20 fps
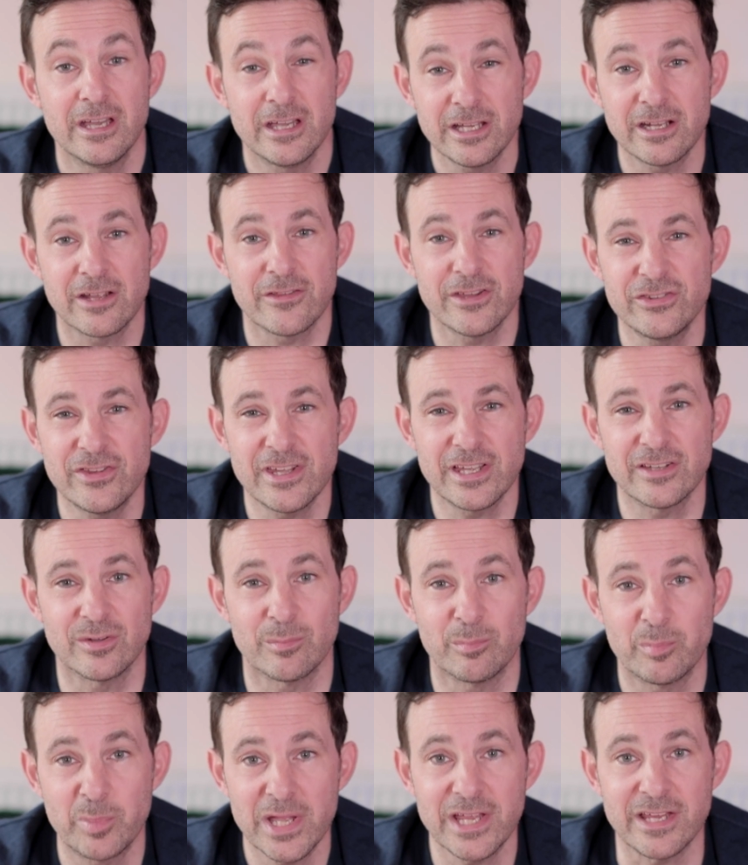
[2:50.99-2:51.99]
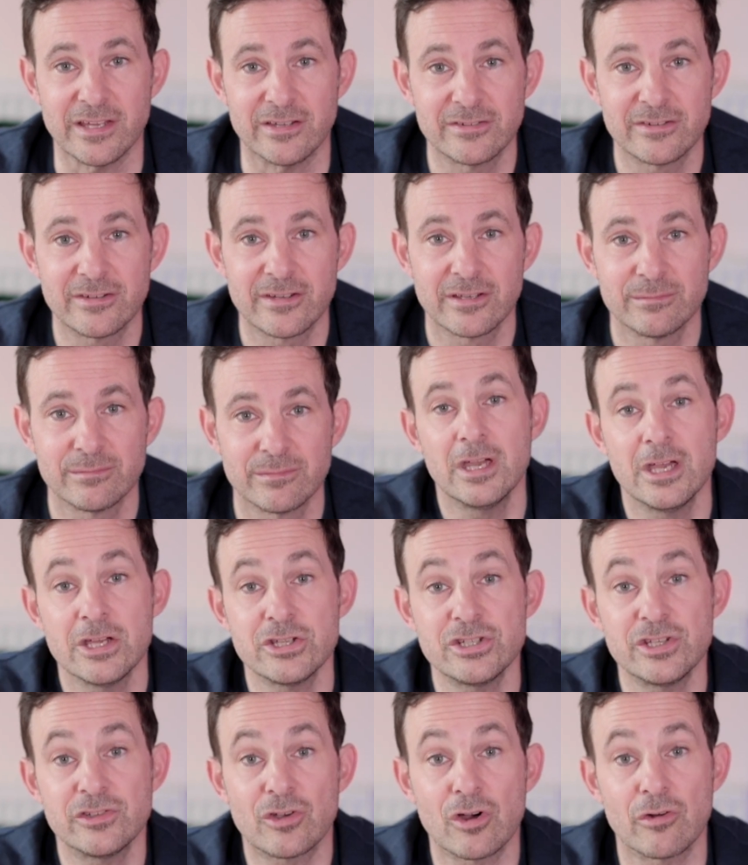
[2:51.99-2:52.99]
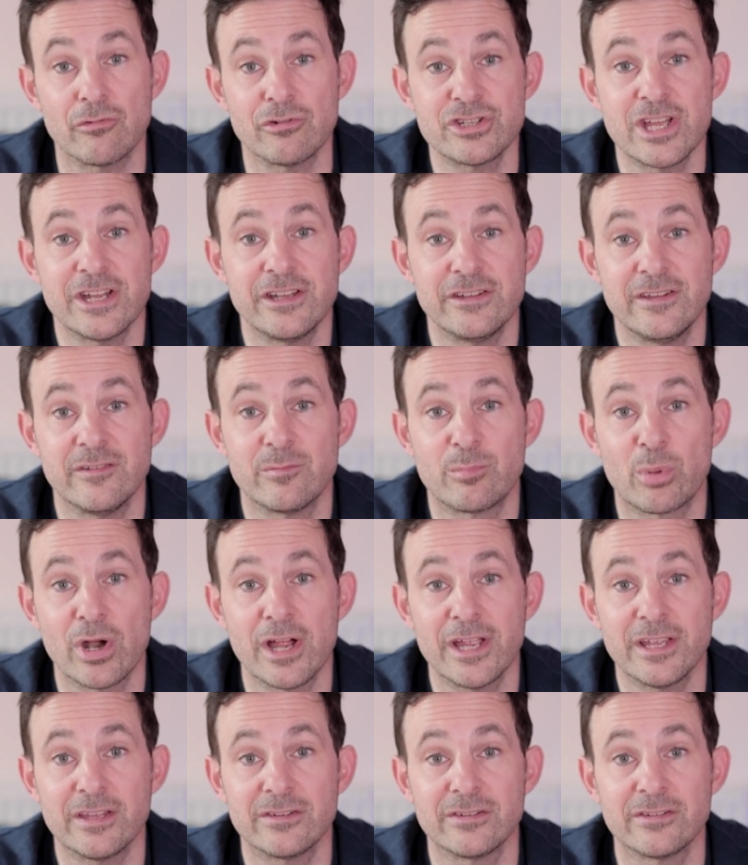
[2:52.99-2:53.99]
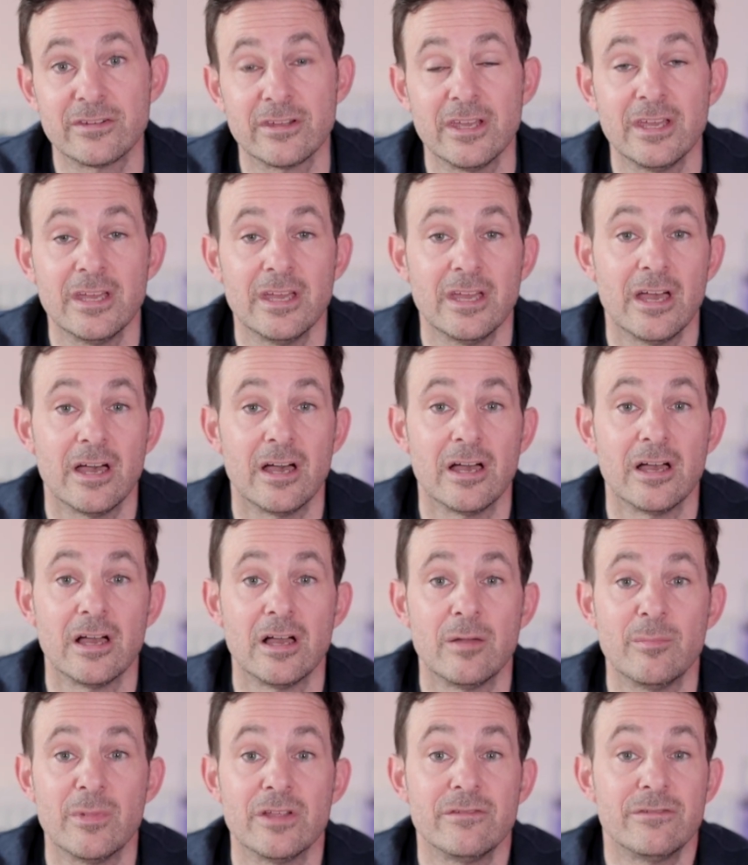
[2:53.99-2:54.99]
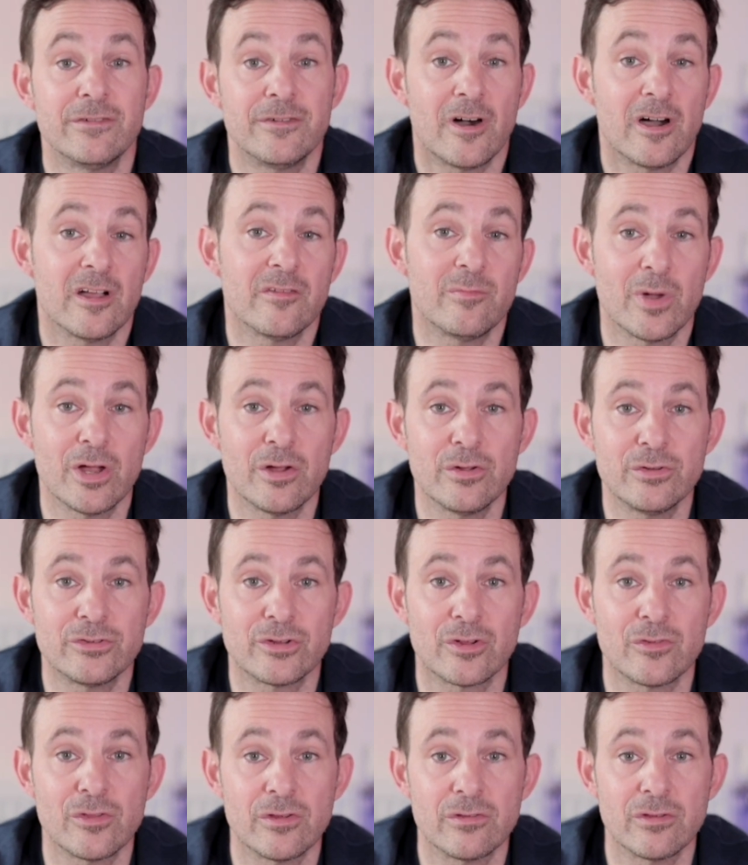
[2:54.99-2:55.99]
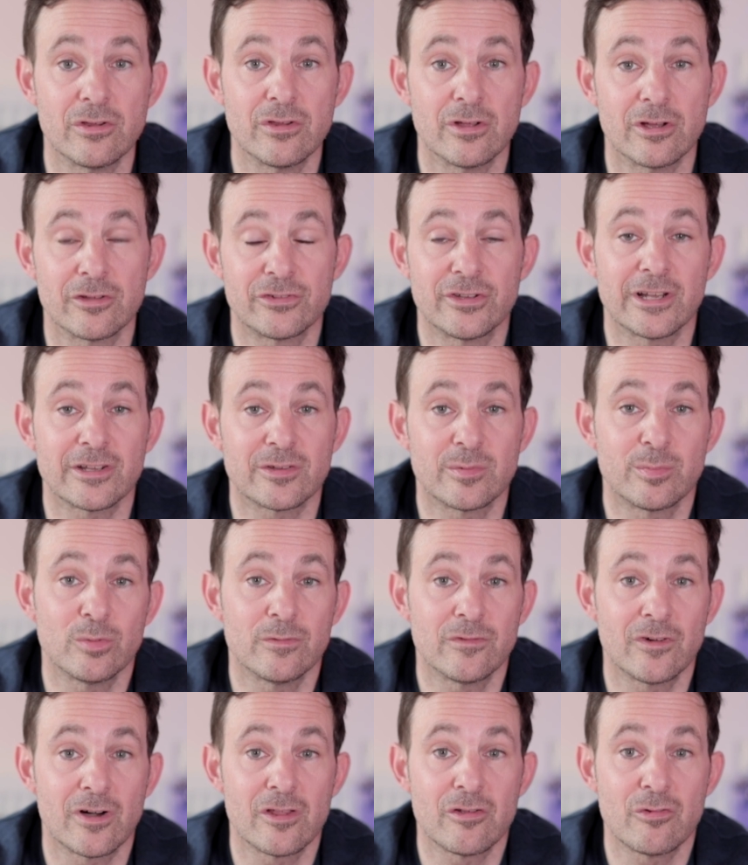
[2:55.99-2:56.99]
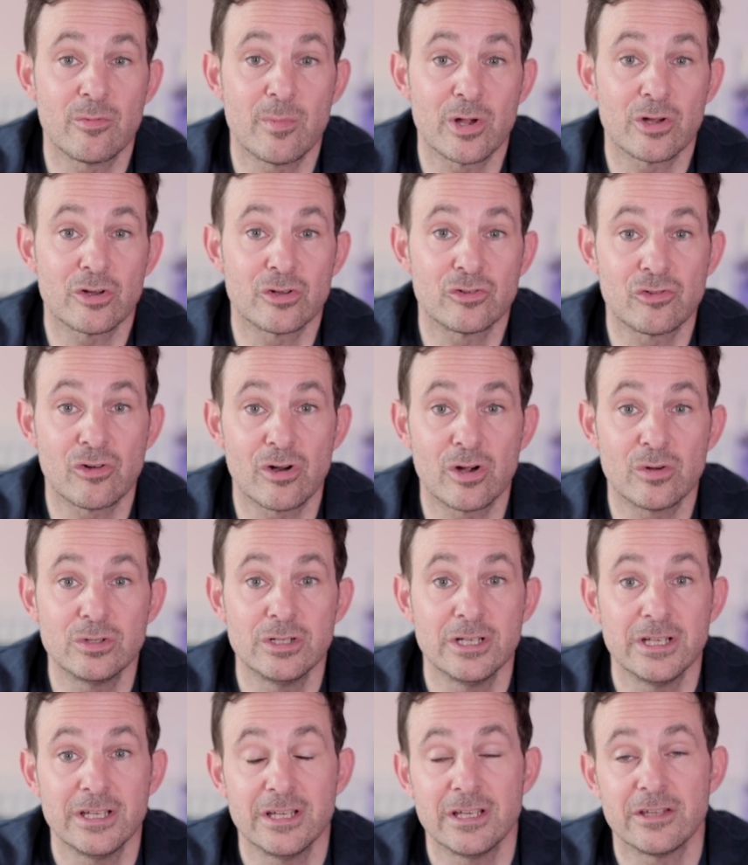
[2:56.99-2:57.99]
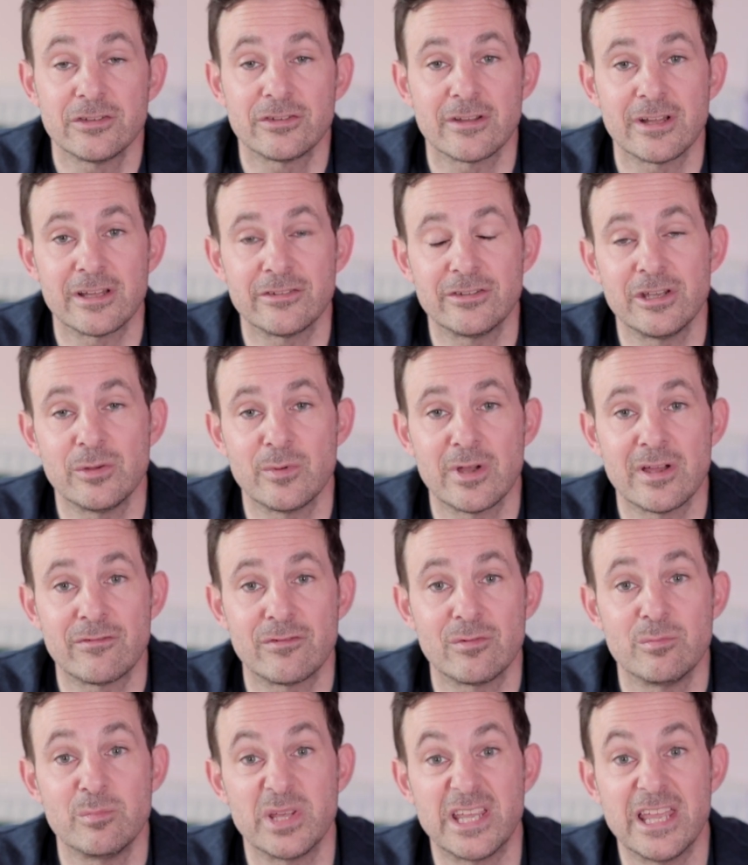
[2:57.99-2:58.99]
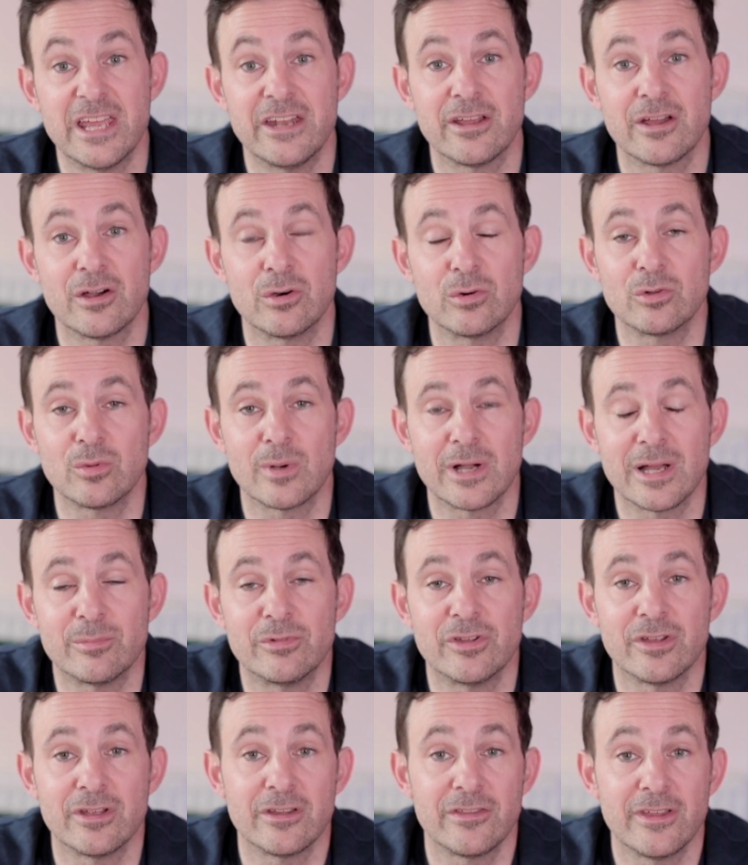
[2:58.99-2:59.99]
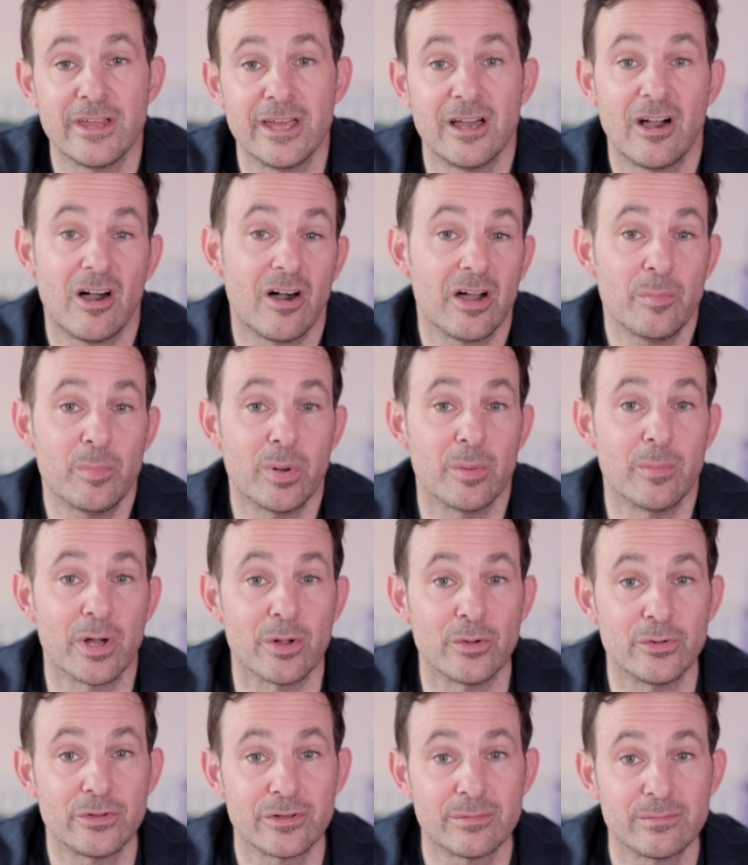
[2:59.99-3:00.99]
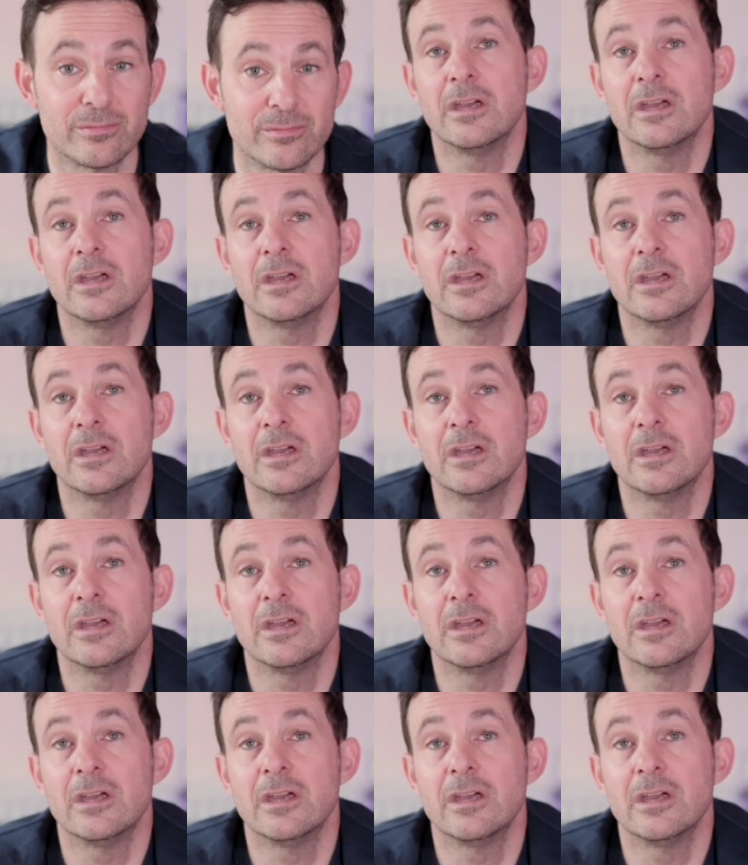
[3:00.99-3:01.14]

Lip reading: This thing is a beast. She's got regenerative brakes and 5 modes on that are selectable via the remote control, so that's anywhere from beginner all the way up to their hyper mode.